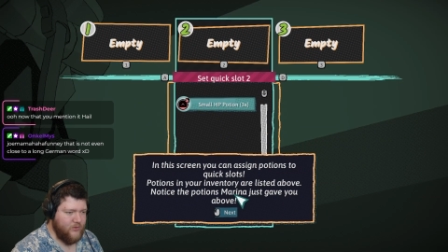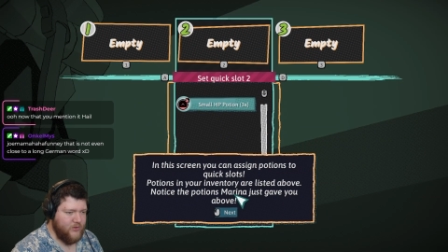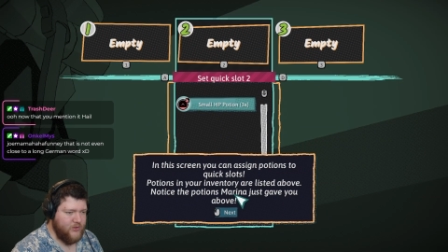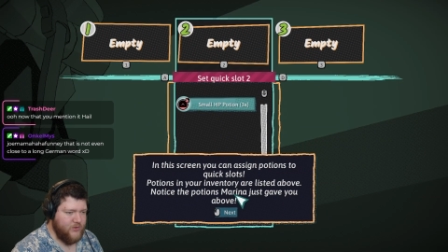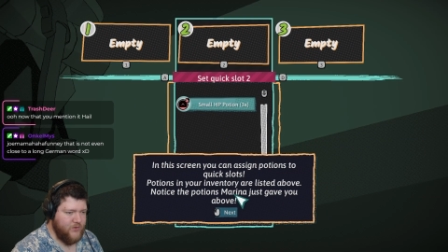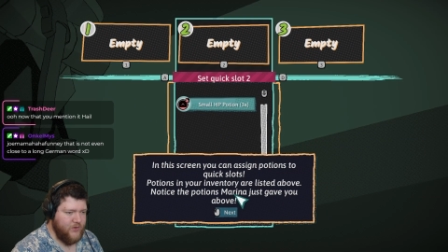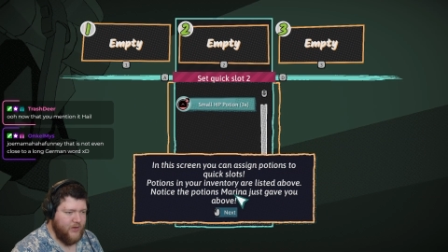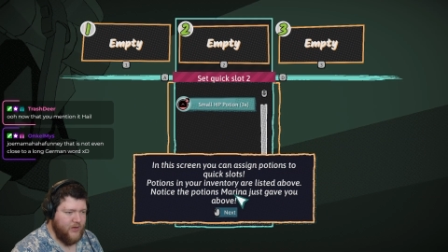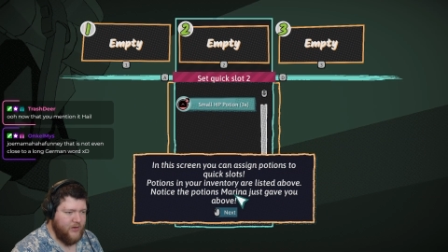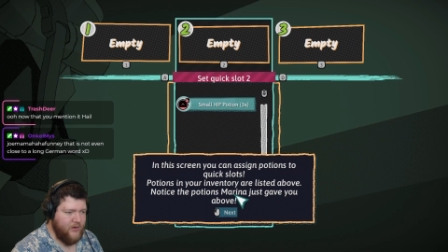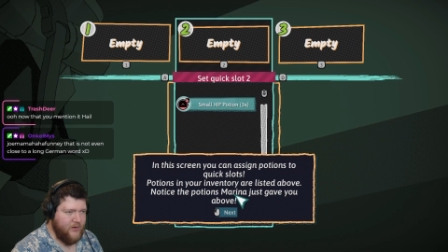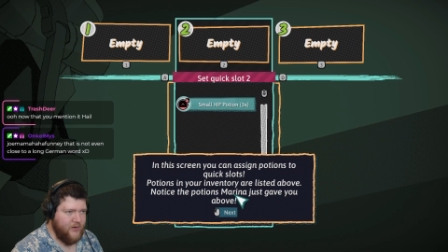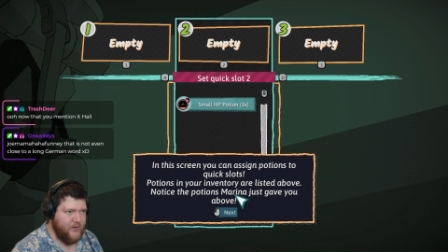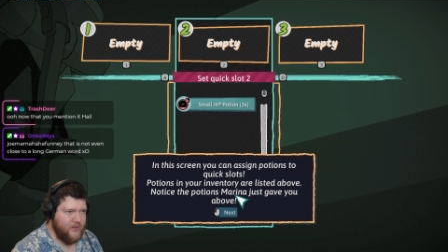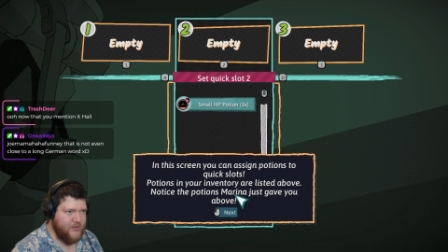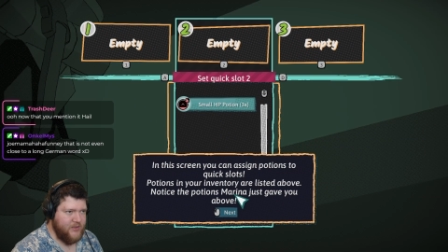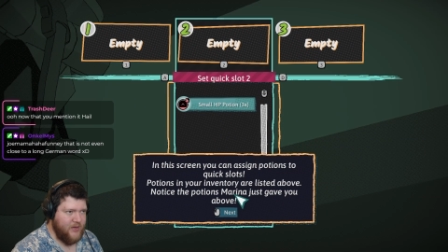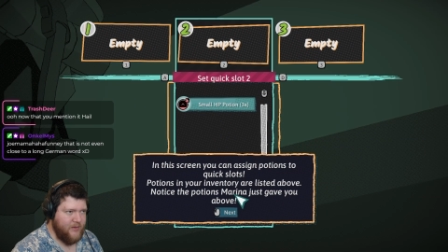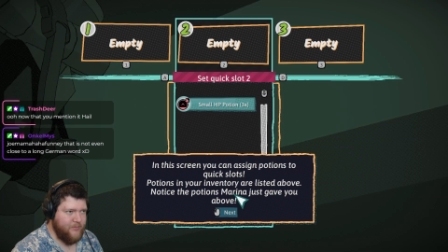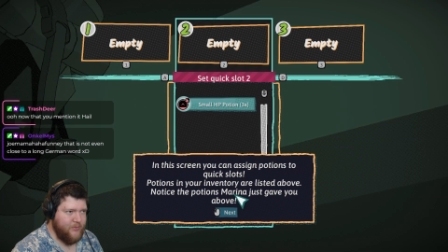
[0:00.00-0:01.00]
screen, you can
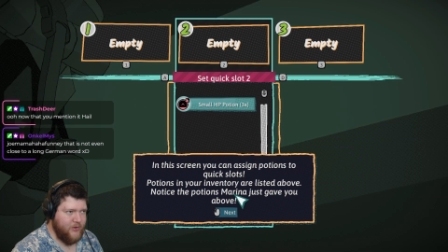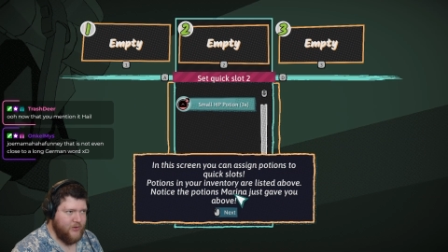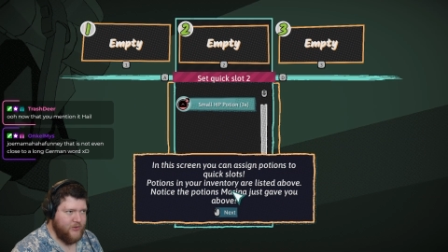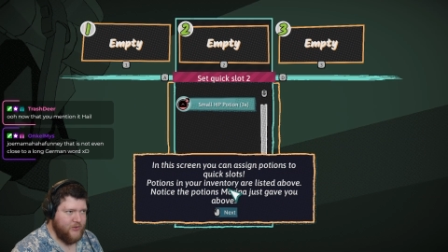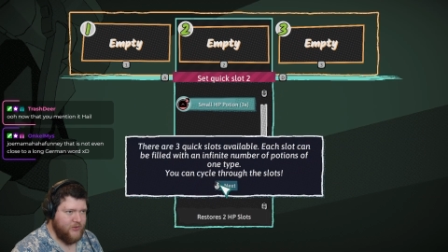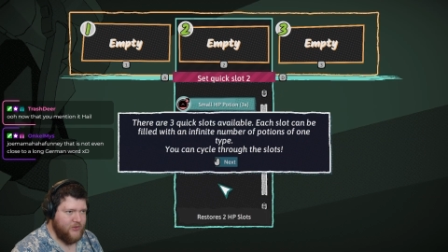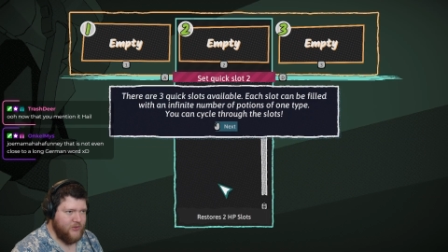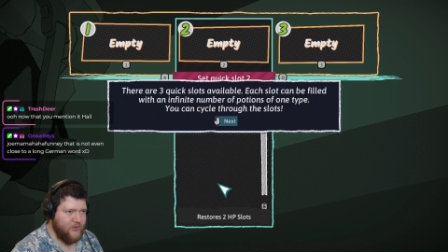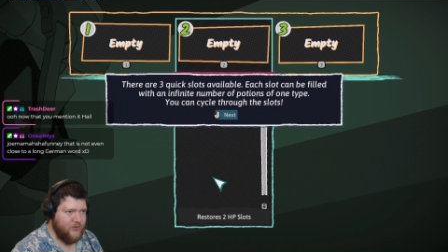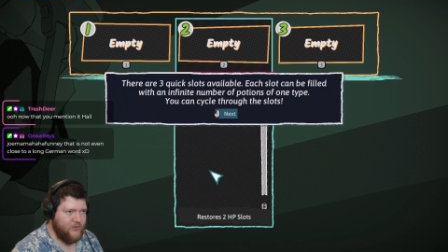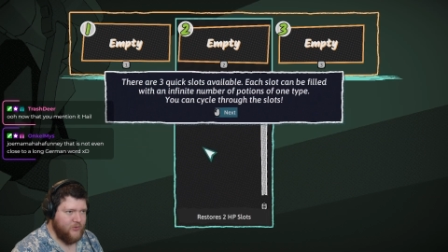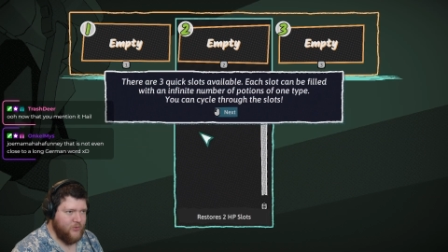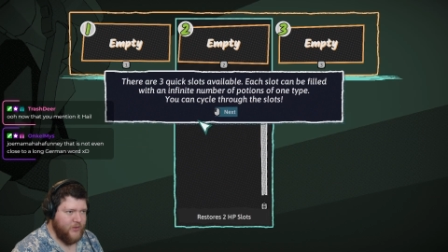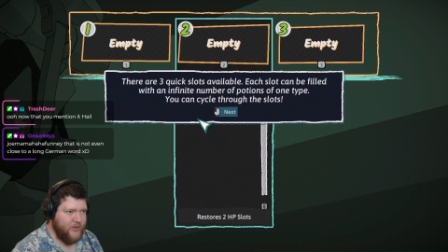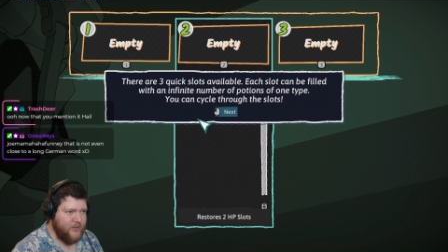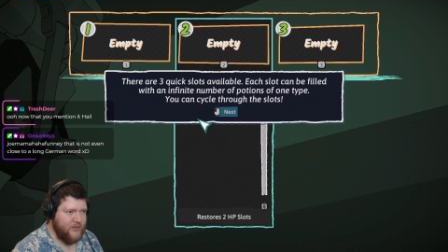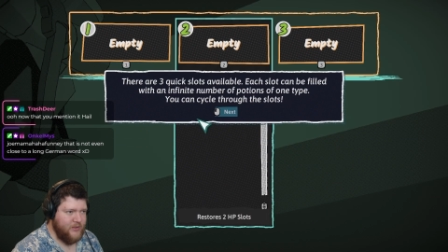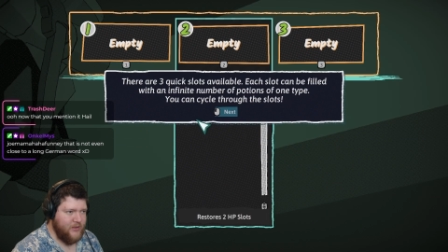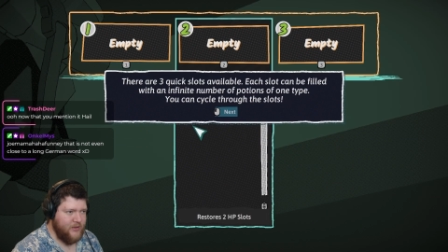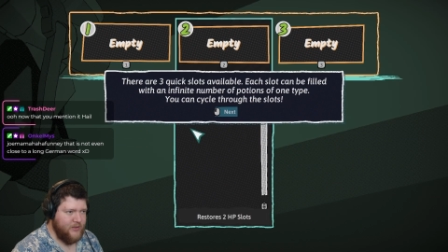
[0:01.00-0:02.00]
assign potion to
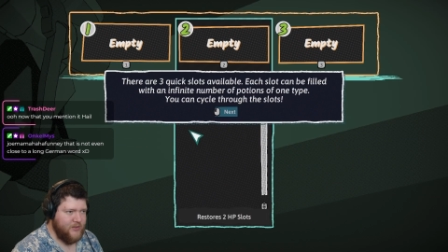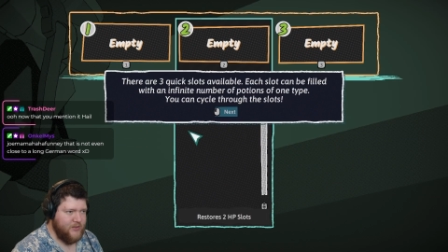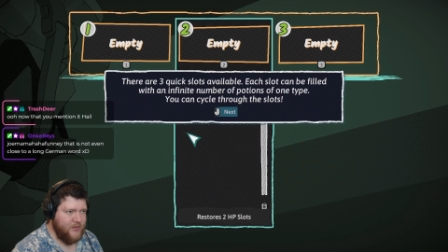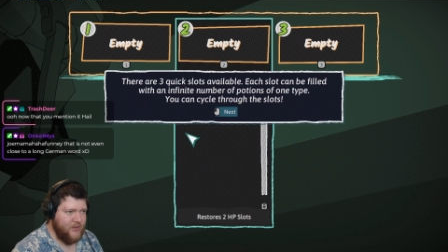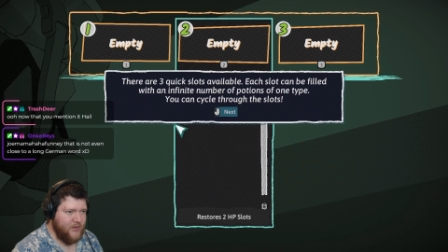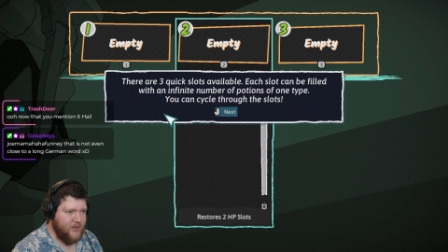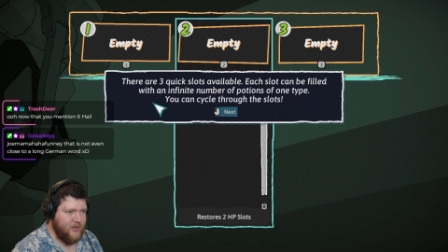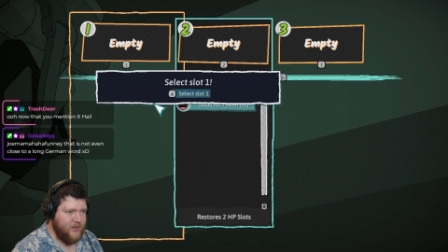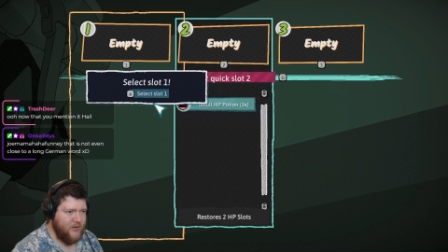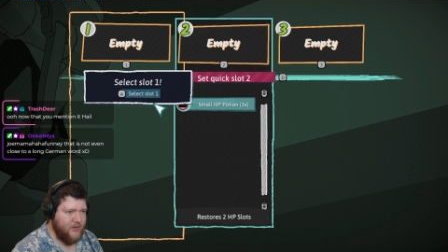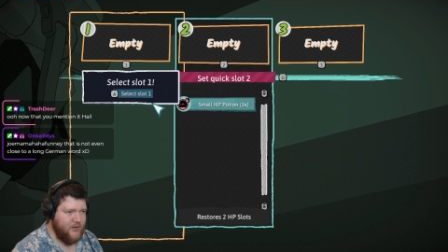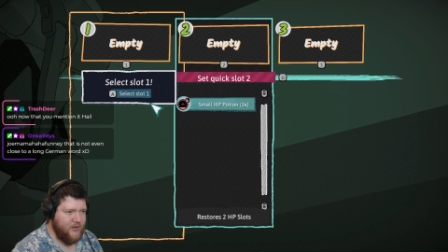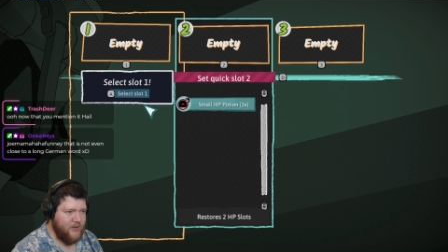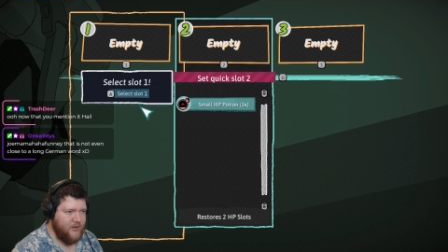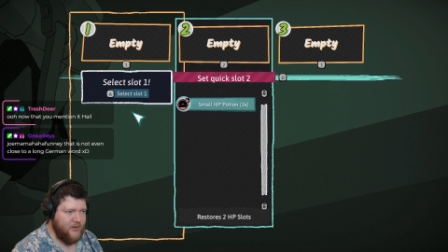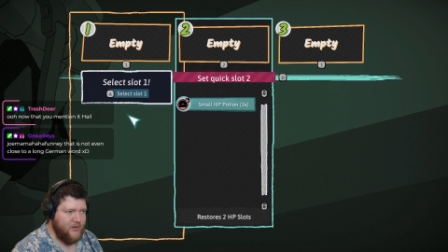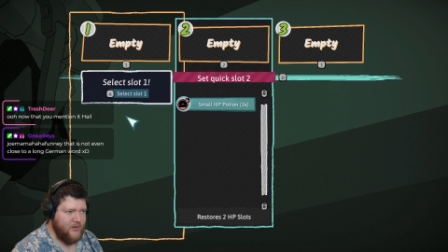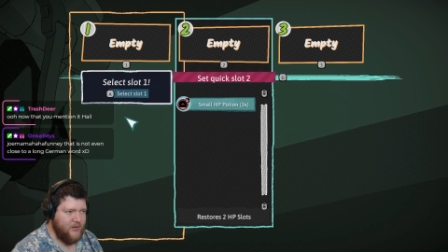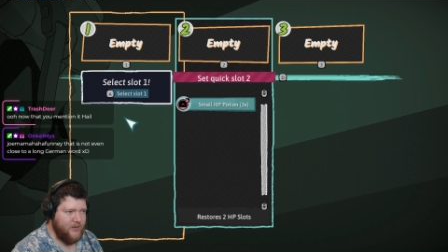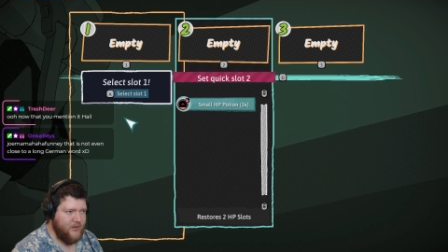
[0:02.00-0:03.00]
quick slots. Uh-huh, uh-huh,
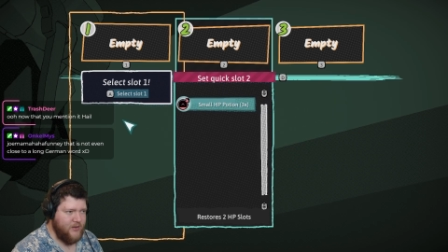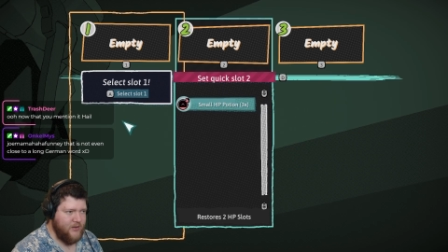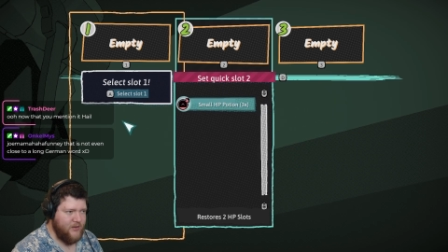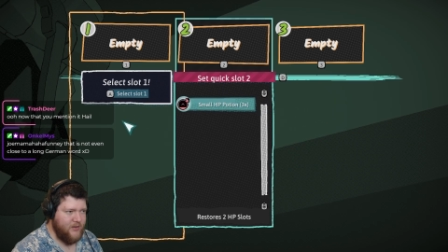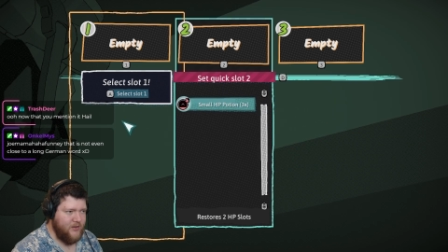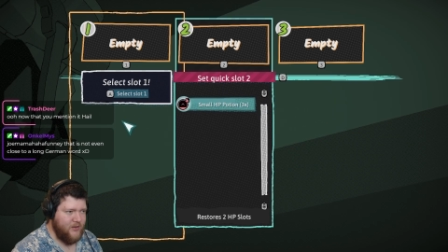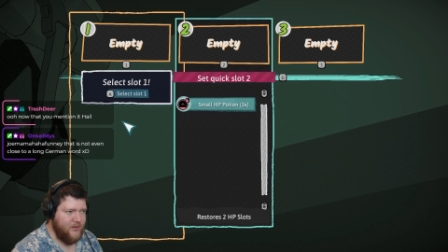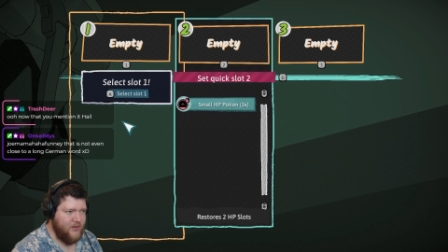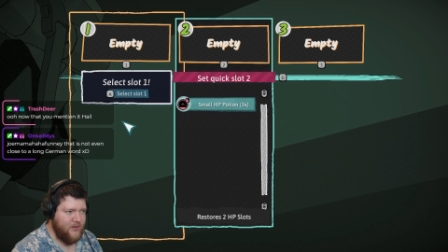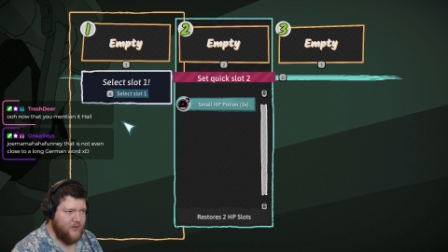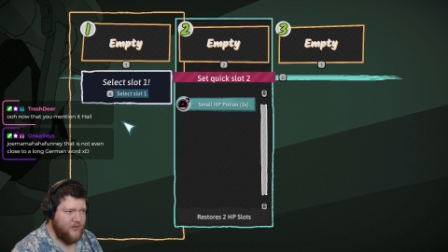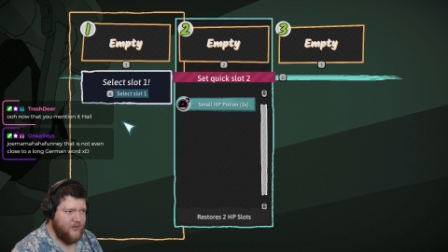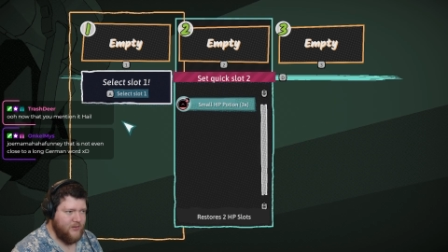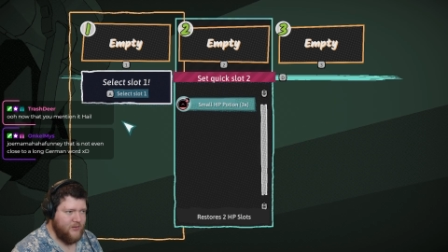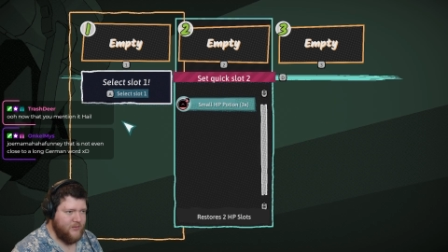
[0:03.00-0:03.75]
uh-huh, uh-huh, uh-huh.